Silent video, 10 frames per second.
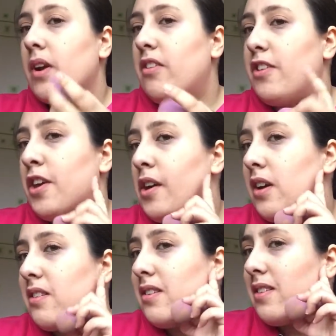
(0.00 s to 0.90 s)
So you
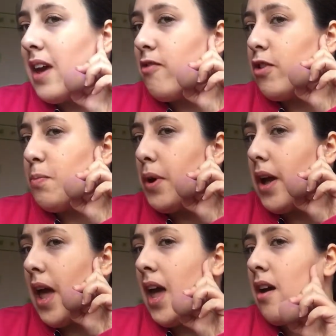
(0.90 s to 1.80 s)
guys can see I've just put
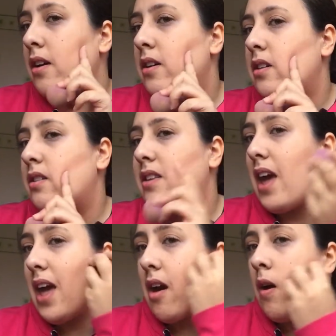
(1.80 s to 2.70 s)
it here to
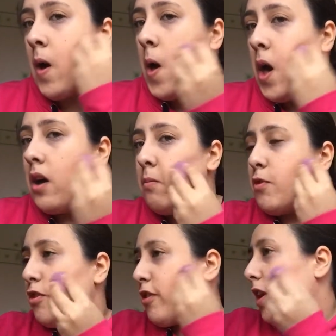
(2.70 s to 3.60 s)
here, and I'm
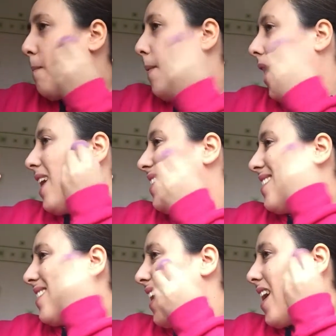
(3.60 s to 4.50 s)
just going to
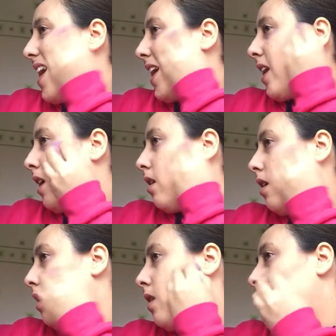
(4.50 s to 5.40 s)
blend that in
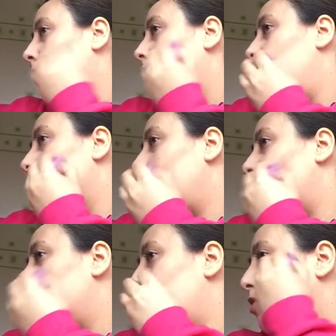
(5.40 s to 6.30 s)

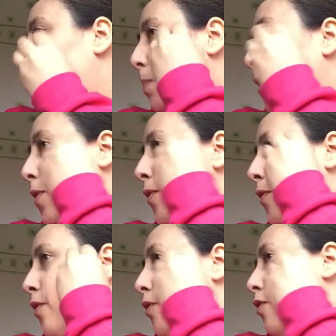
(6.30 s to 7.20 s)
using my
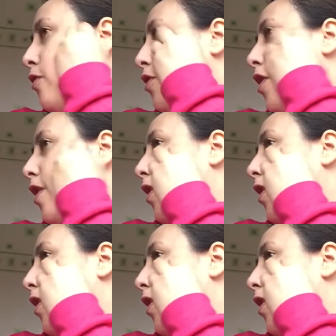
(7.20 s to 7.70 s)
sponge.